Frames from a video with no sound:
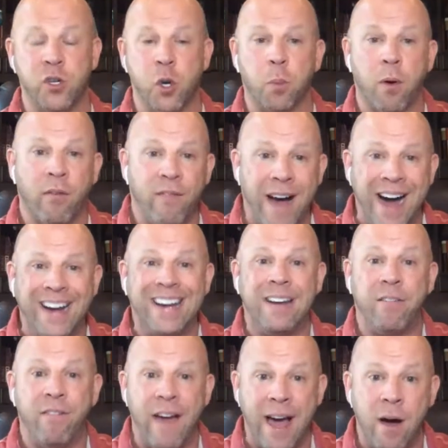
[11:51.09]
You're
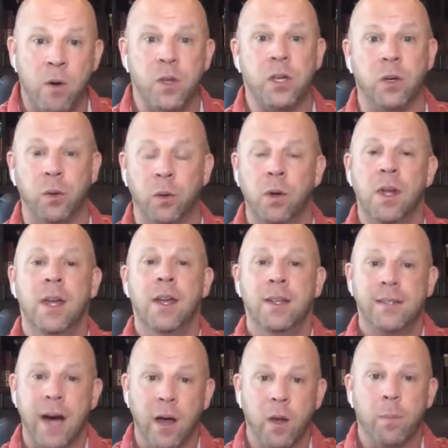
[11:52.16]
providing value
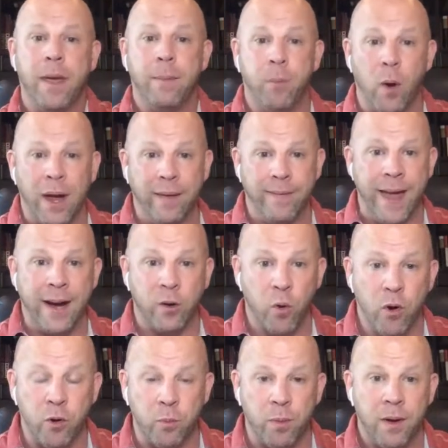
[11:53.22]
to other people in that
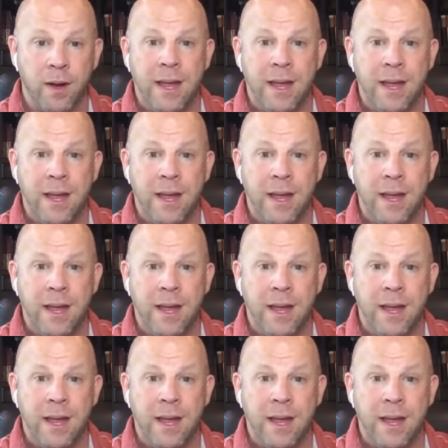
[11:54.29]
group.